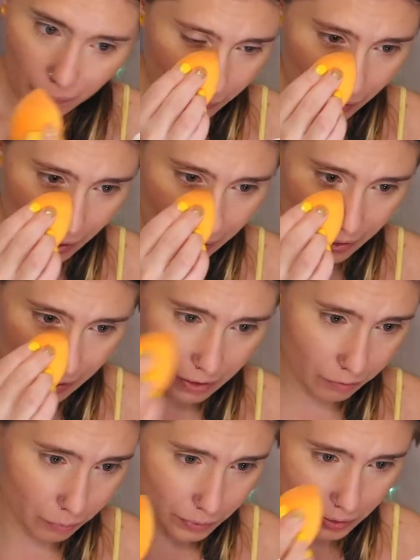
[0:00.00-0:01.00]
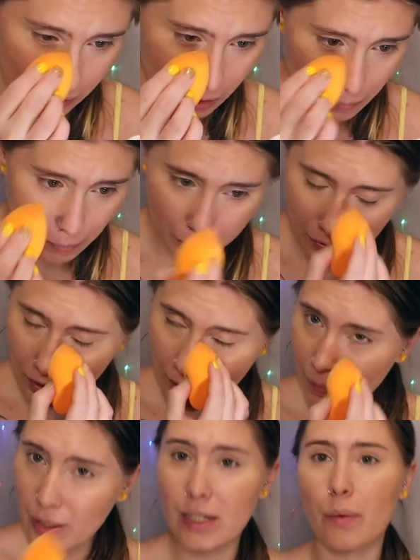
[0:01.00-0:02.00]
that if we come up with a name
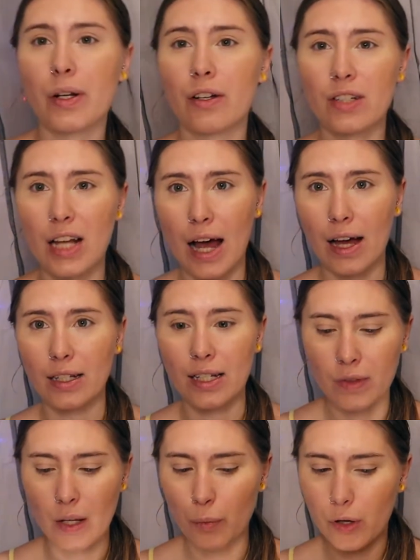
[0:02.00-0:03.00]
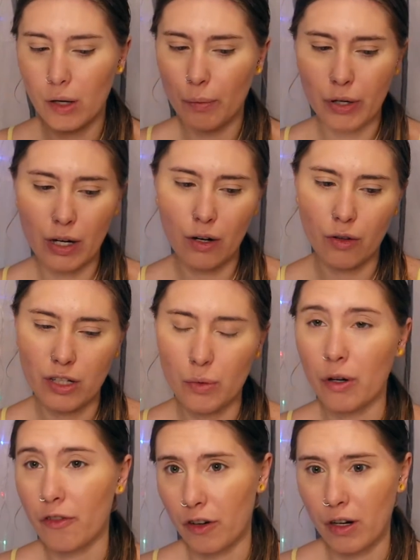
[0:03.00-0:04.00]
that someone else has, then we're gonna put in all this
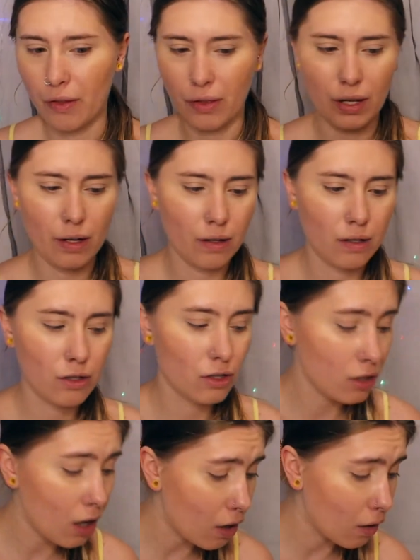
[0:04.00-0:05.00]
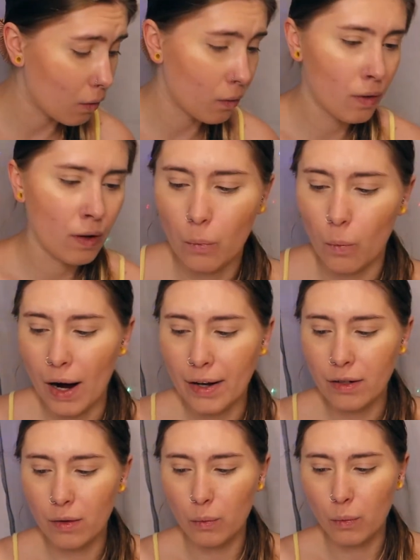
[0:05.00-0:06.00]
work for nothing. So why
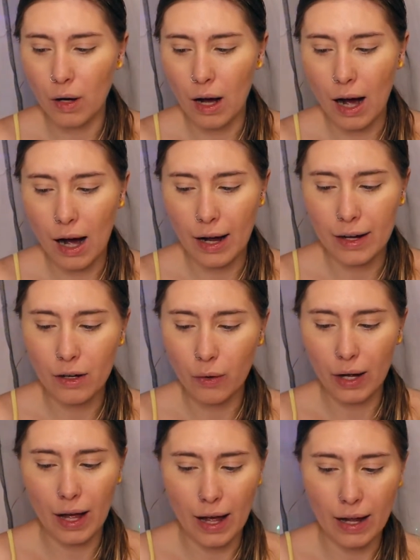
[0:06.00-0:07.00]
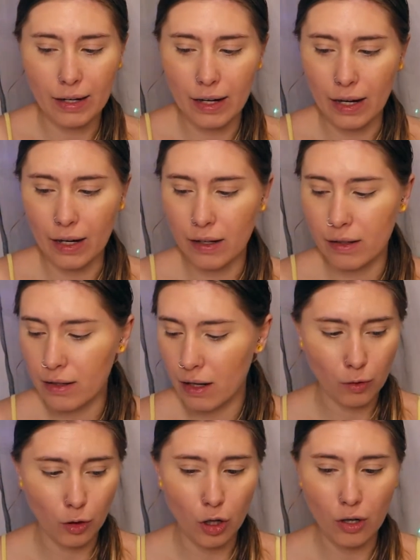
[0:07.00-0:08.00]
don't I go ahead and
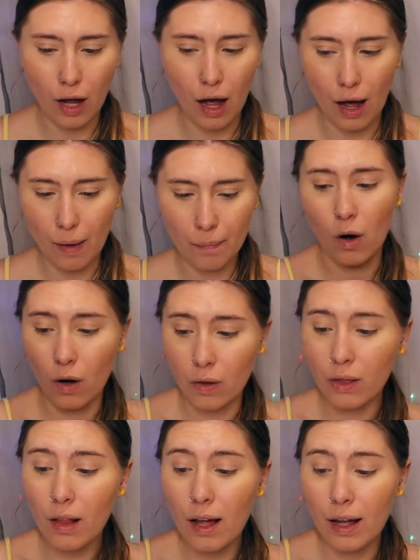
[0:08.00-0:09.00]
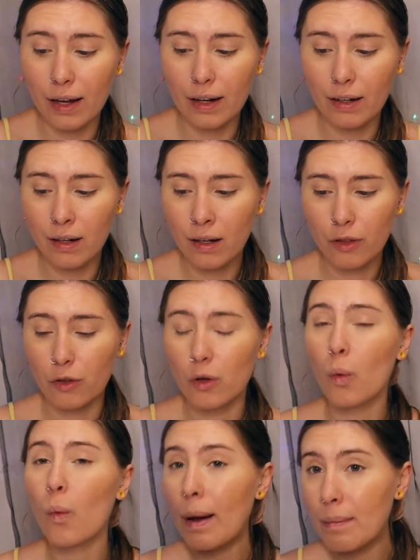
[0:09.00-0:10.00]
look up online through
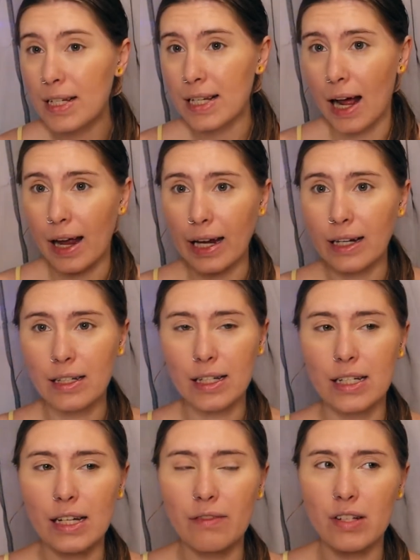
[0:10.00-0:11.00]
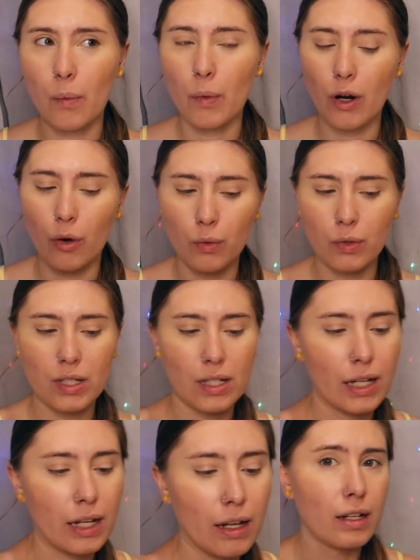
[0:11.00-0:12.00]
a website to see if someone owns
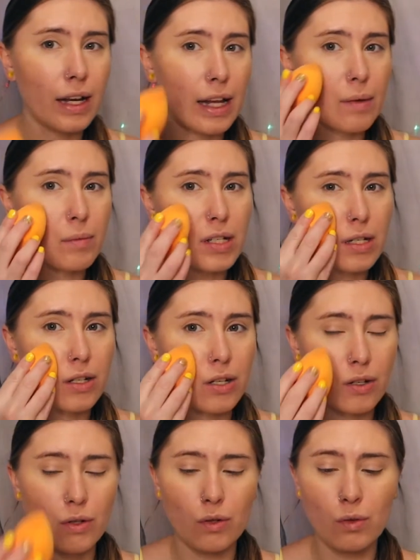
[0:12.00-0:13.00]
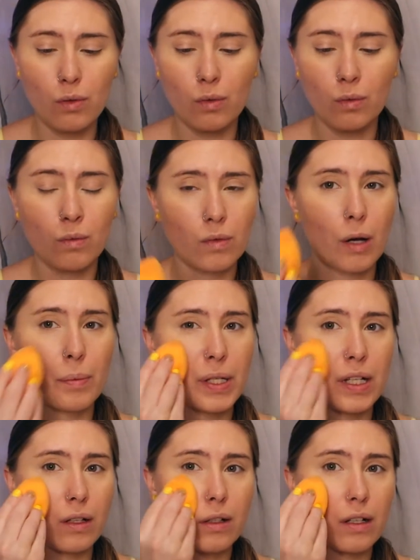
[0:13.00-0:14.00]
like names to a
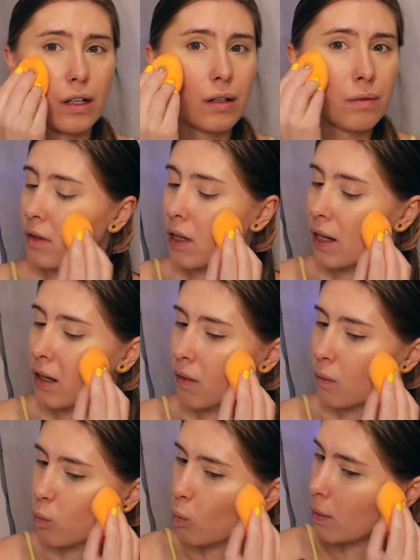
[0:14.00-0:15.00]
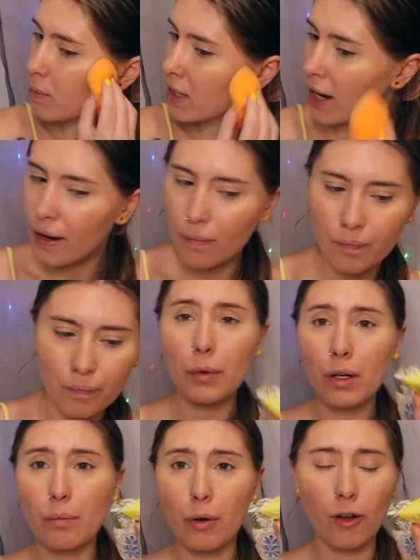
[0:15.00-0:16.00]
particular like website. I'm
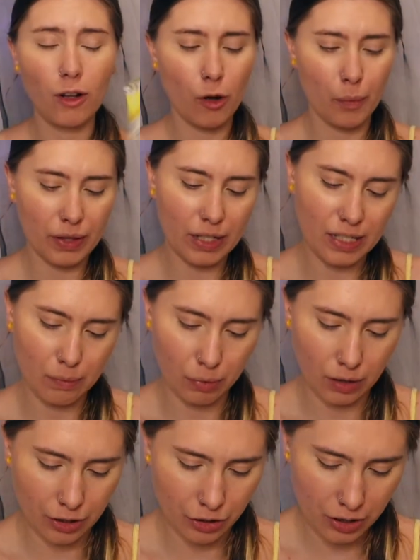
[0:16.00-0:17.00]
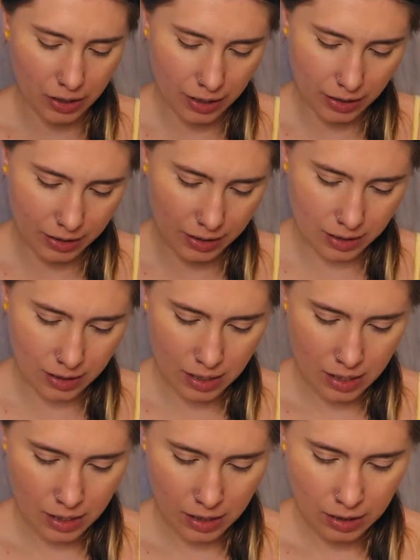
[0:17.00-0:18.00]
gonna pull open these blush sticks.
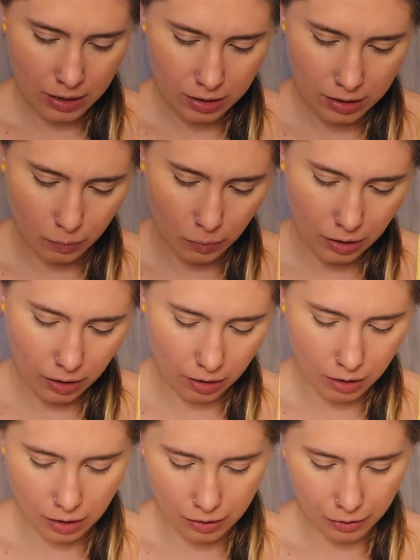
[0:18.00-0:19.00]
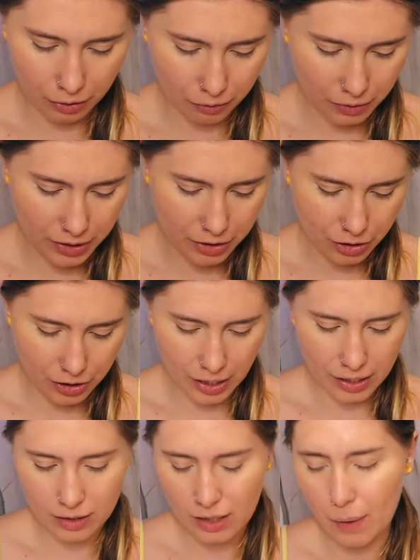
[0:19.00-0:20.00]
So what are our 3
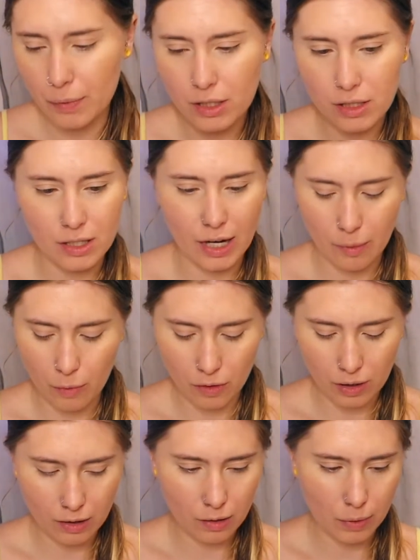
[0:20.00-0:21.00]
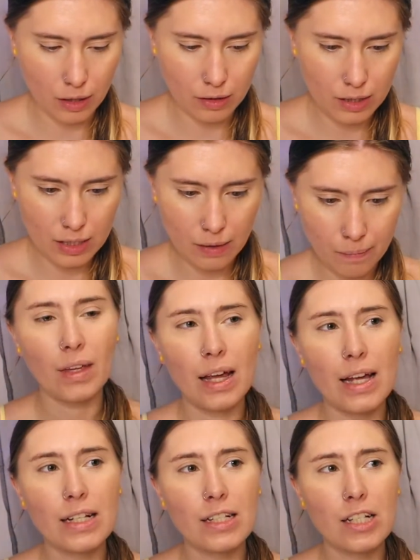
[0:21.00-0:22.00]
shades? I'm just gonna take them all out of the box.
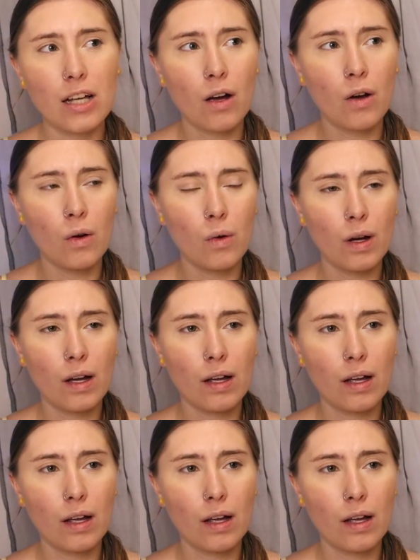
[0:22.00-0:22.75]
And so